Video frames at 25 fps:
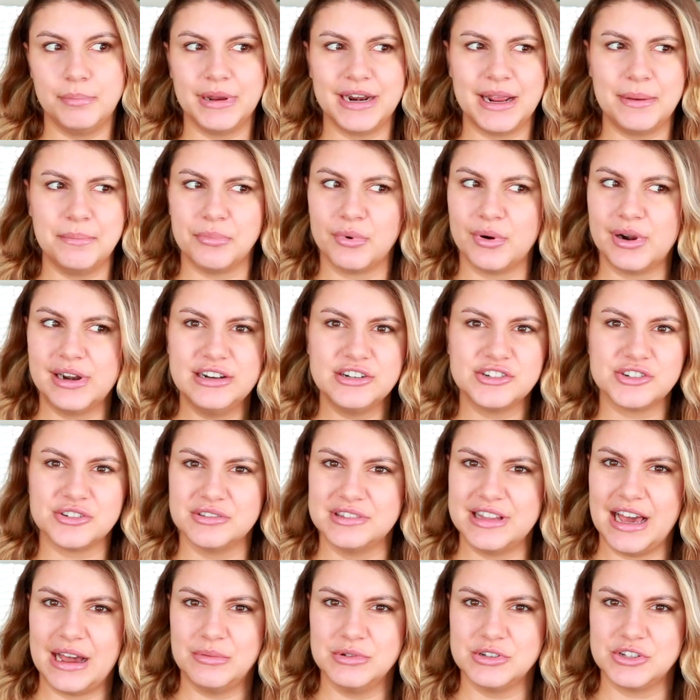but I'm pretty sure
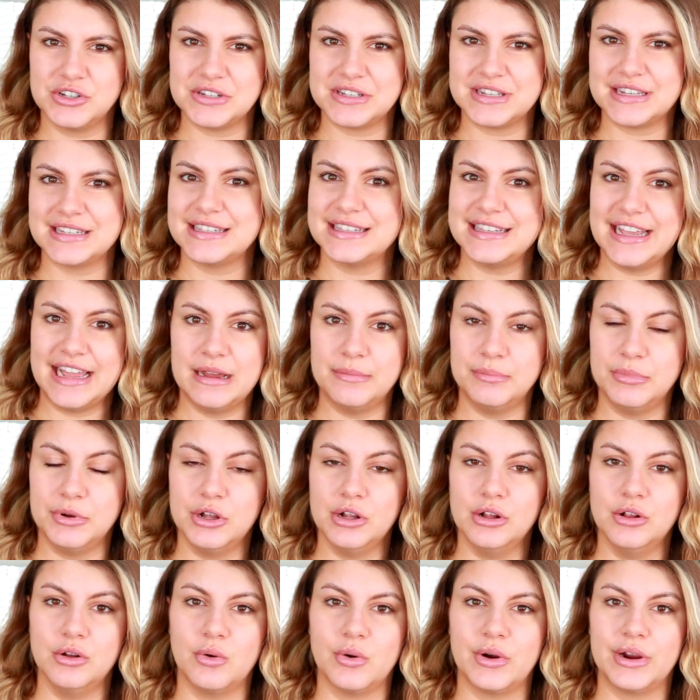that was just a
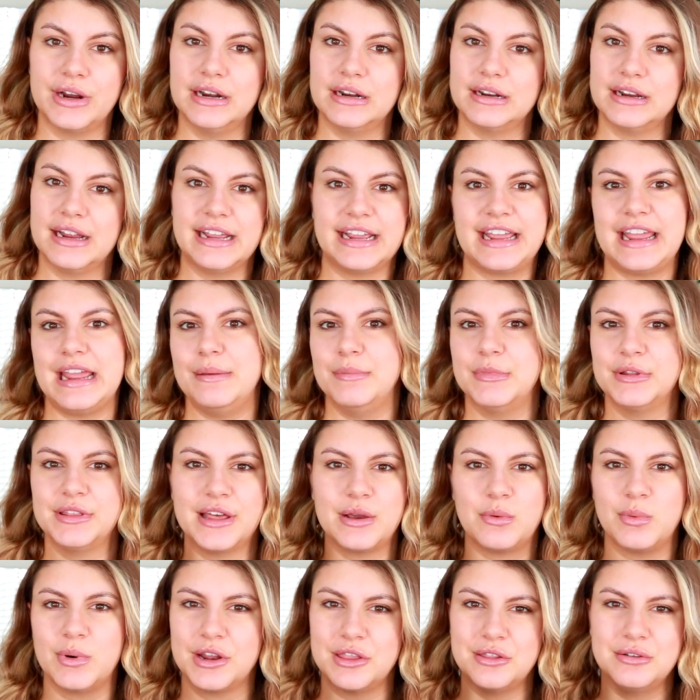sample, or it came in
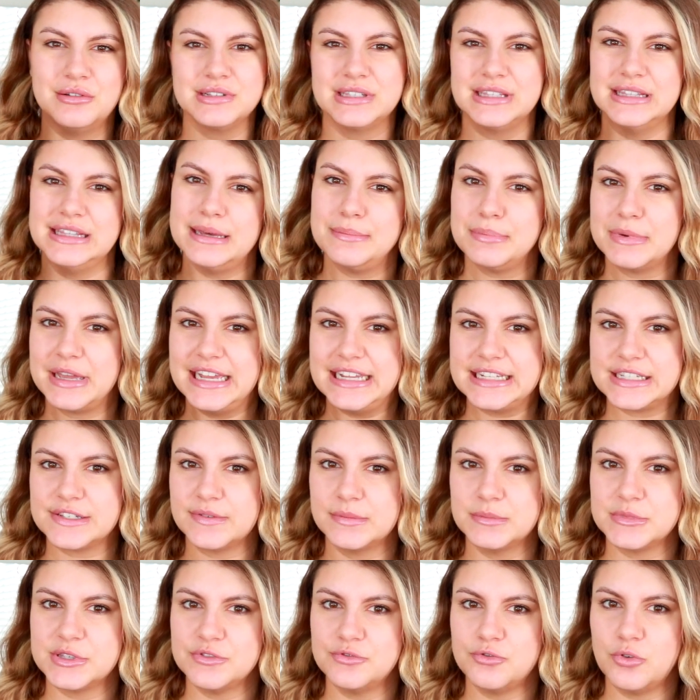like one of those lip kits
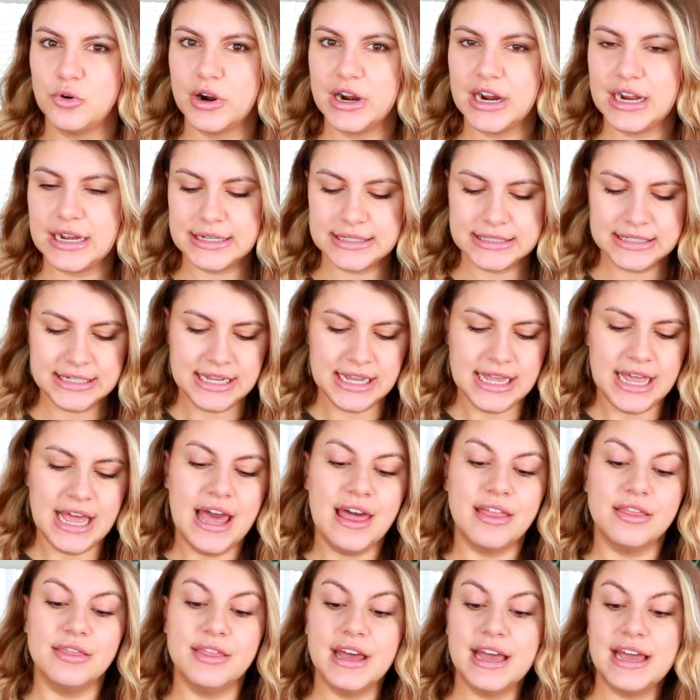from Sephora.
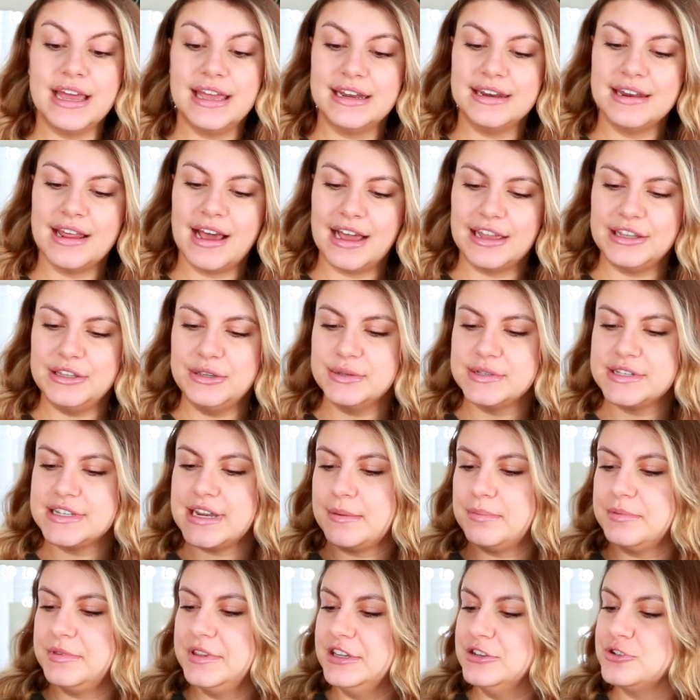Then I used
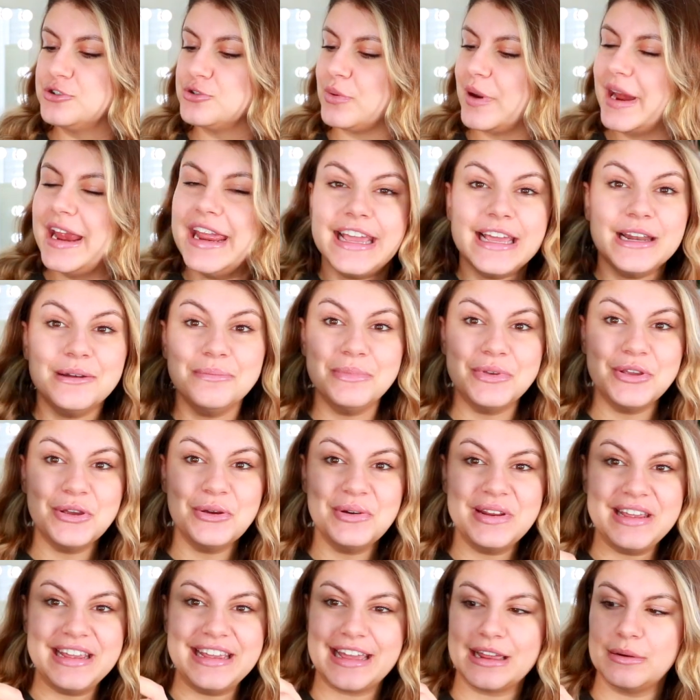up the Dragon
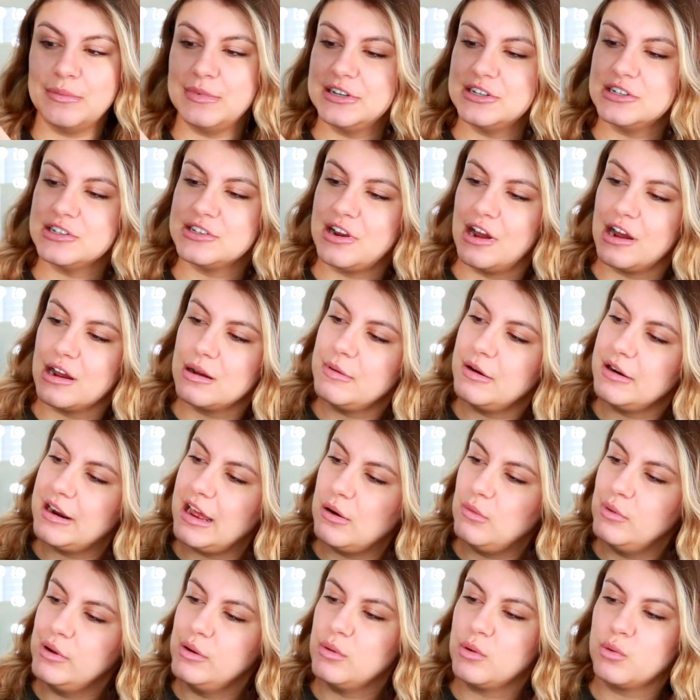Beauty. Can we just talk about
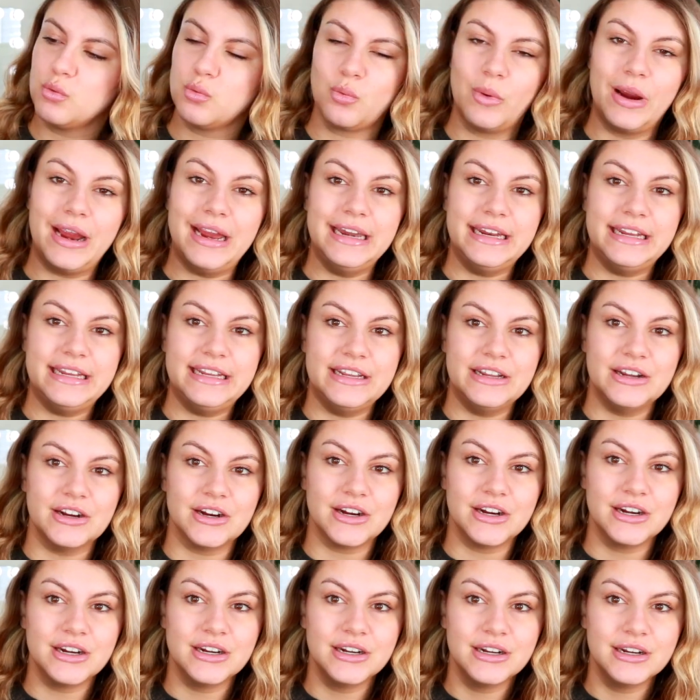how we were right
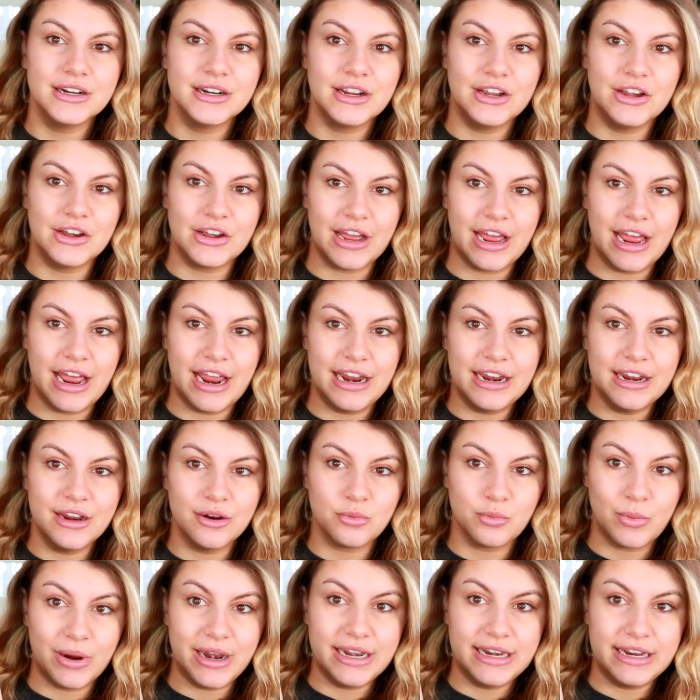here? Okay,
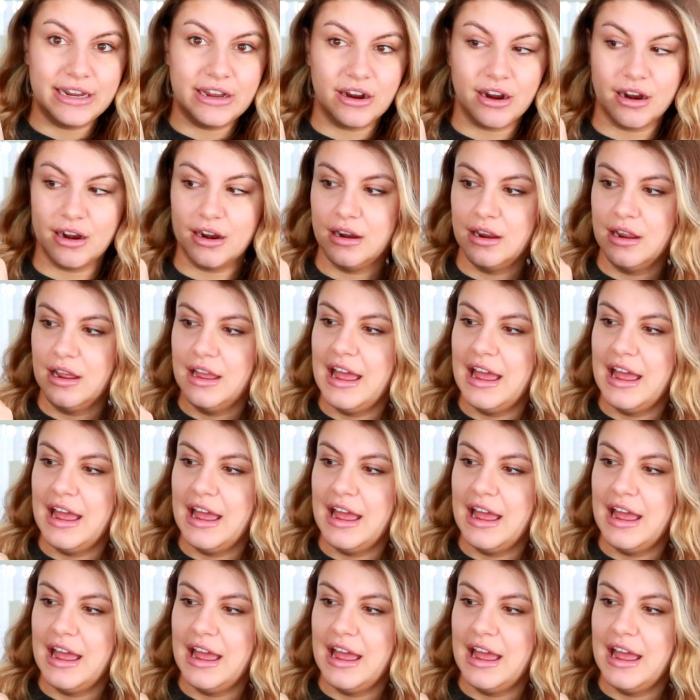right here.